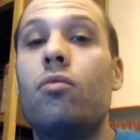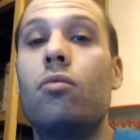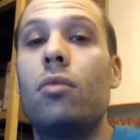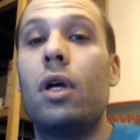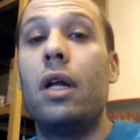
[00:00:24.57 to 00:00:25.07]

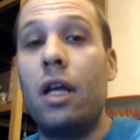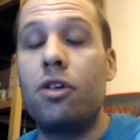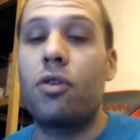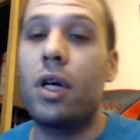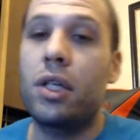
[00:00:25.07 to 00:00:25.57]
an
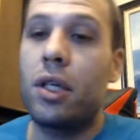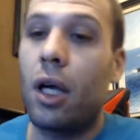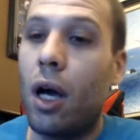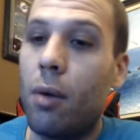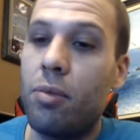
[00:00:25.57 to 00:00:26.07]
interesting
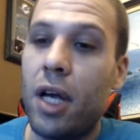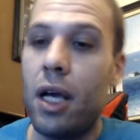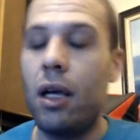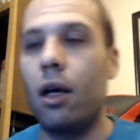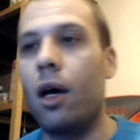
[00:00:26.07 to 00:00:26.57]

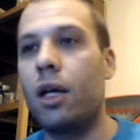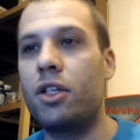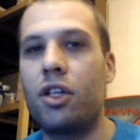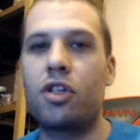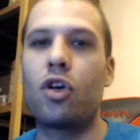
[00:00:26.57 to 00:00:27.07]
update
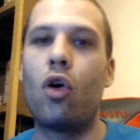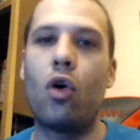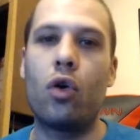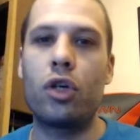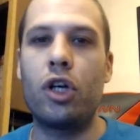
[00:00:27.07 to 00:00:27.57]
to this
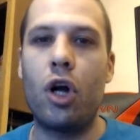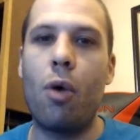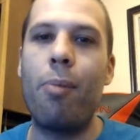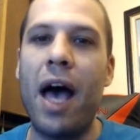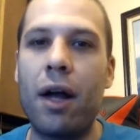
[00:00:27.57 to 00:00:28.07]
whole, you know,
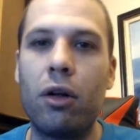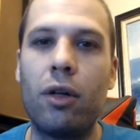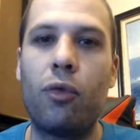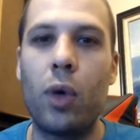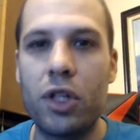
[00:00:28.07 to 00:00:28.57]
battle
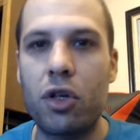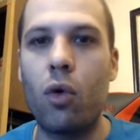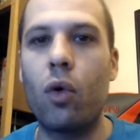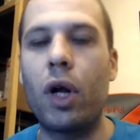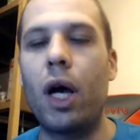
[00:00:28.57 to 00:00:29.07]
of what's
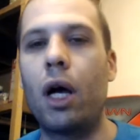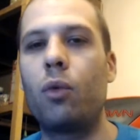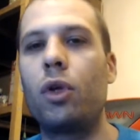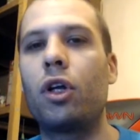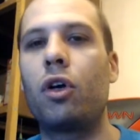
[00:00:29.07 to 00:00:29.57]
going on
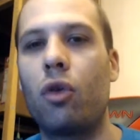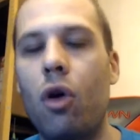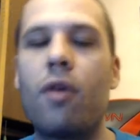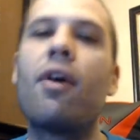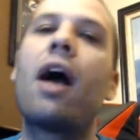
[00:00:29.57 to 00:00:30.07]
with the
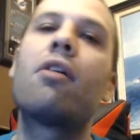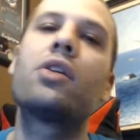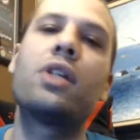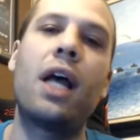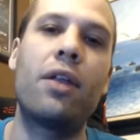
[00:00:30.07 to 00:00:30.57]

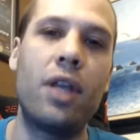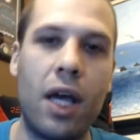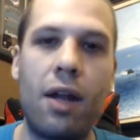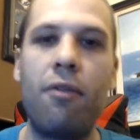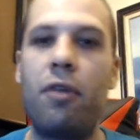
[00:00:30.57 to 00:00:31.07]
coronavirus and how the
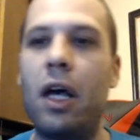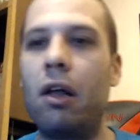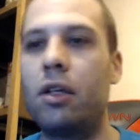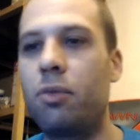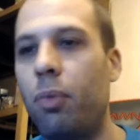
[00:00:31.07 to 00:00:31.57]

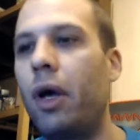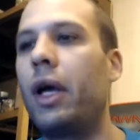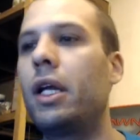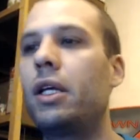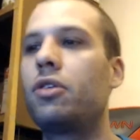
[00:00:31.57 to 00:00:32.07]
NFL is
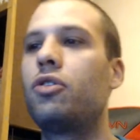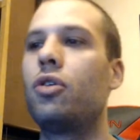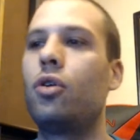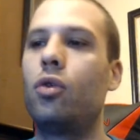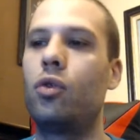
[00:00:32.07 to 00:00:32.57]
planning
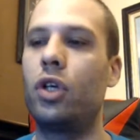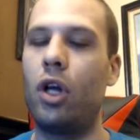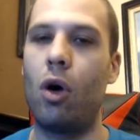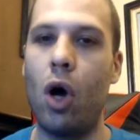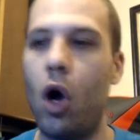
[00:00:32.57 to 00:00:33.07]
to, you
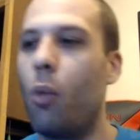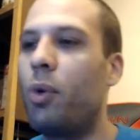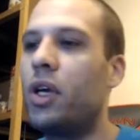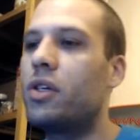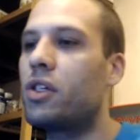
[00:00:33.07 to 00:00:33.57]
know,
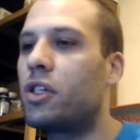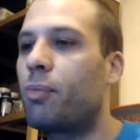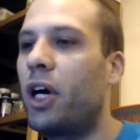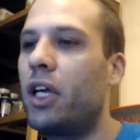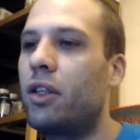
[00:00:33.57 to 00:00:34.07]
open
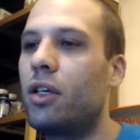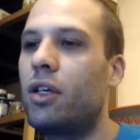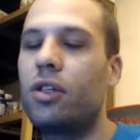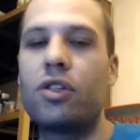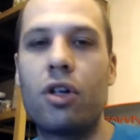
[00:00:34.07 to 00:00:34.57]
despite
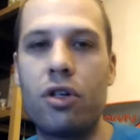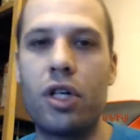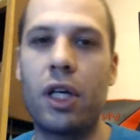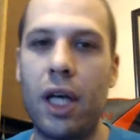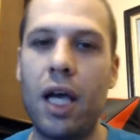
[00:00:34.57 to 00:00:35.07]
the
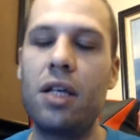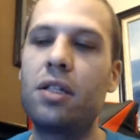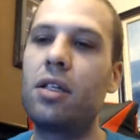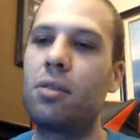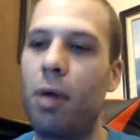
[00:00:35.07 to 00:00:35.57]
surging
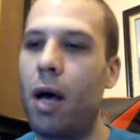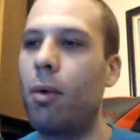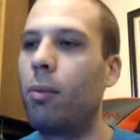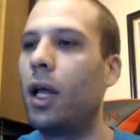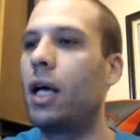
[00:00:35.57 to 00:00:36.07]
cases, blah,
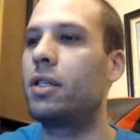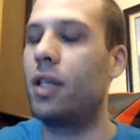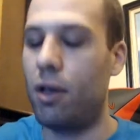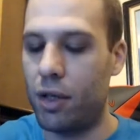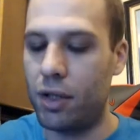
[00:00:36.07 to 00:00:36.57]
blah, blah, et
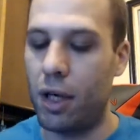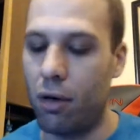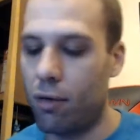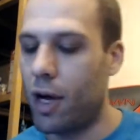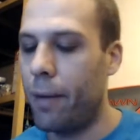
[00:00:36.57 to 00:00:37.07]

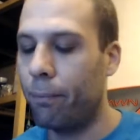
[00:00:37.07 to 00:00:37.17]
cetera, right?